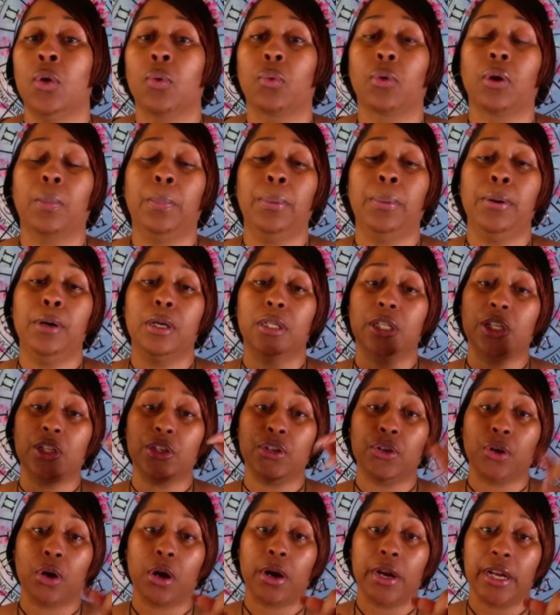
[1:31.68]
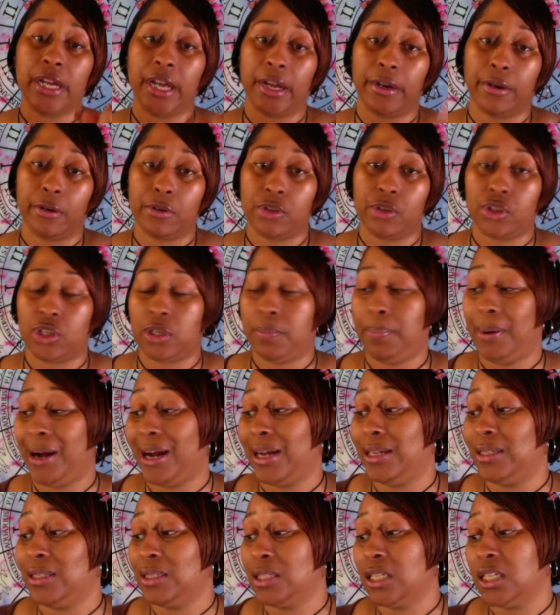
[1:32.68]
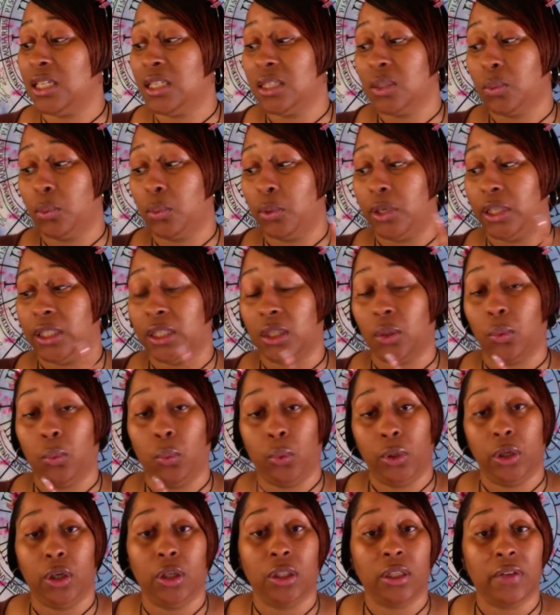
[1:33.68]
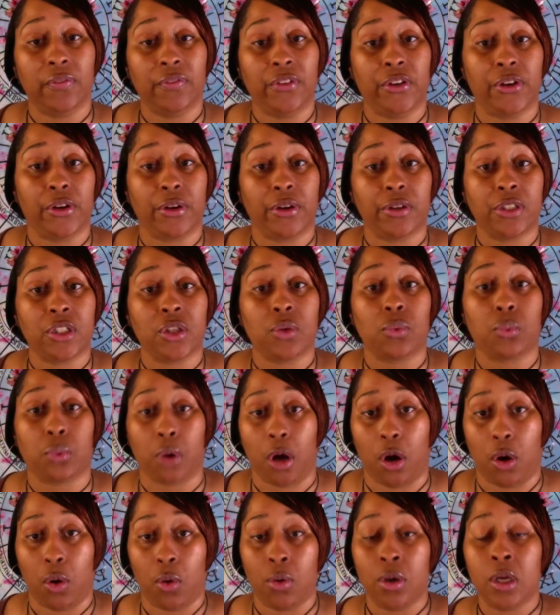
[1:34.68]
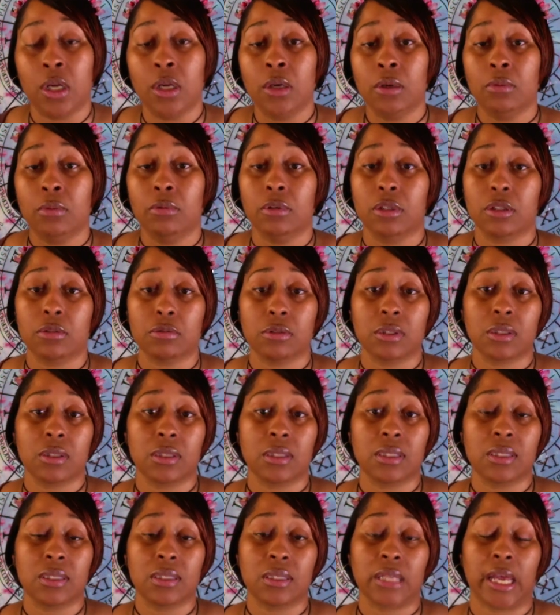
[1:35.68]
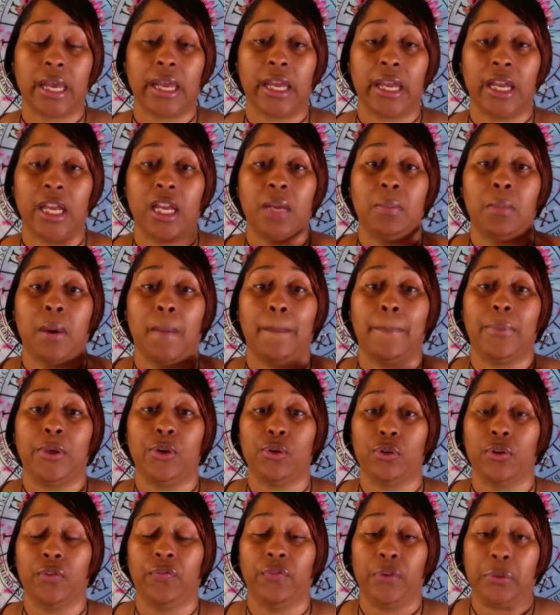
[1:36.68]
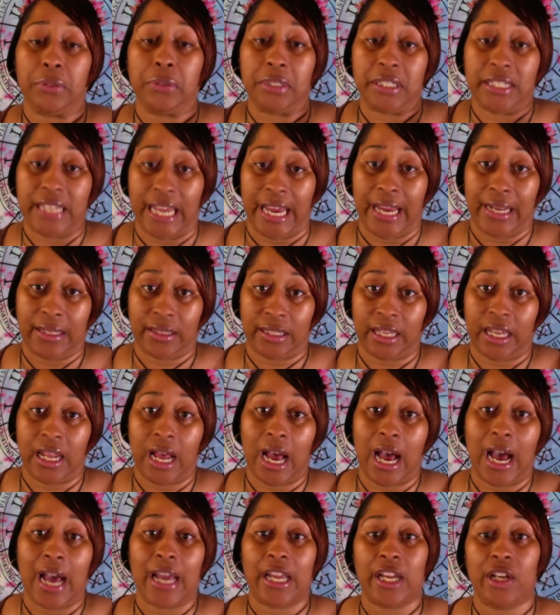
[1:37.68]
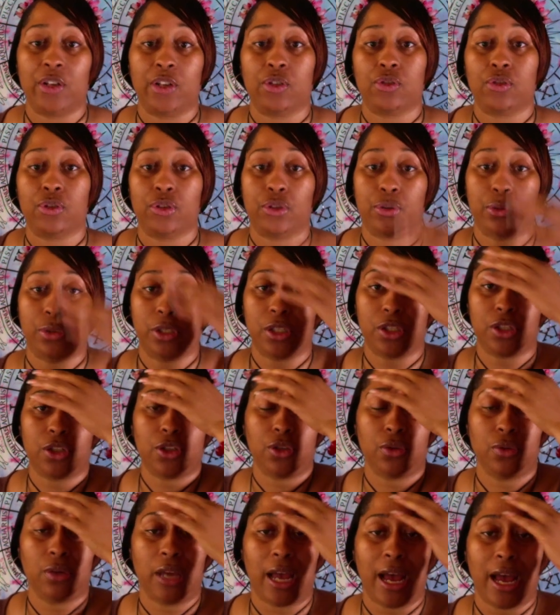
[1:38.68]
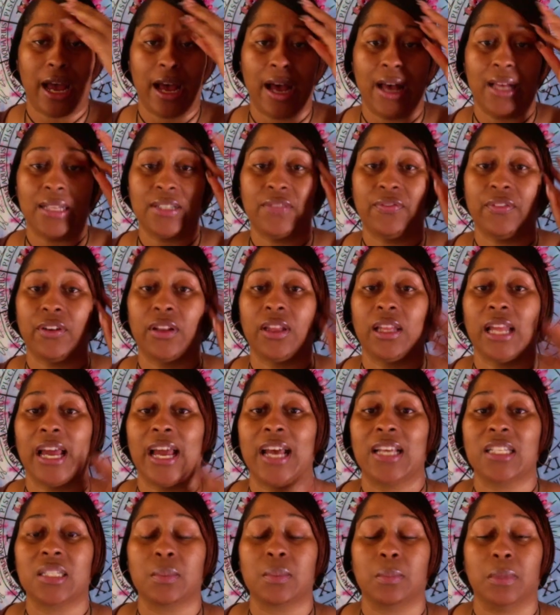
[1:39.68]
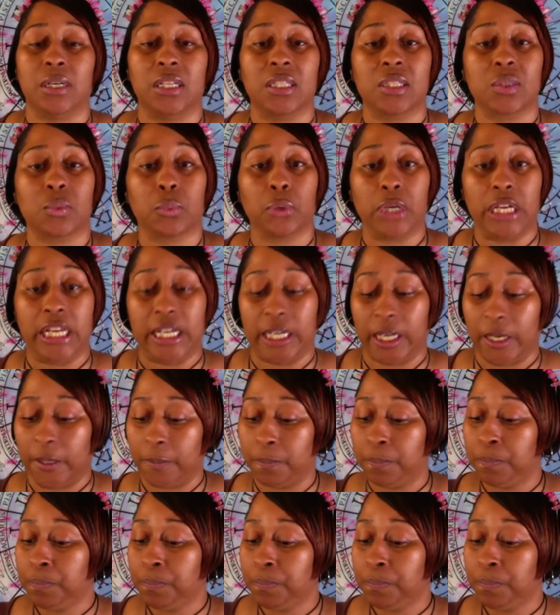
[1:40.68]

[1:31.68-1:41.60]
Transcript: We're pulling your energy, Pisces, with the Wheel of Year Tarot, which was the same beautiful deck that I introduced to you guys for last month's reading.